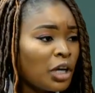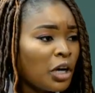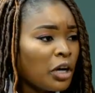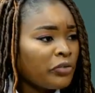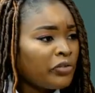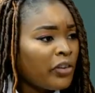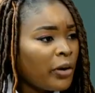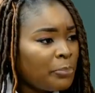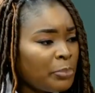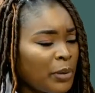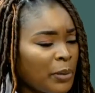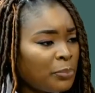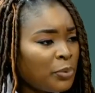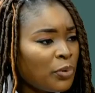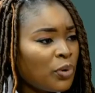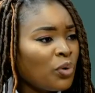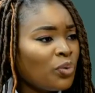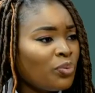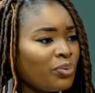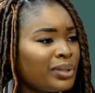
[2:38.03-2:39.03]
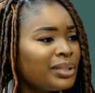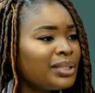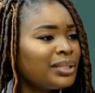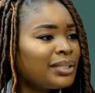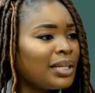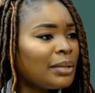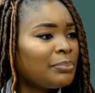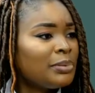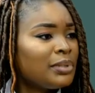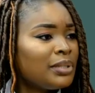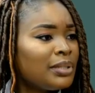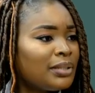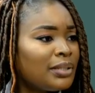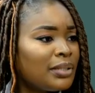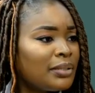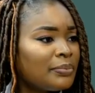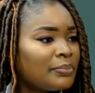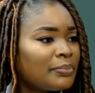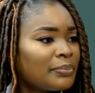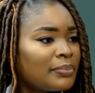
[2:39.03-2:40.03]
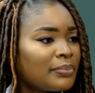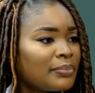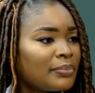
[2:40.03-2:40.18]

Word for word: for people with disability. Exactly.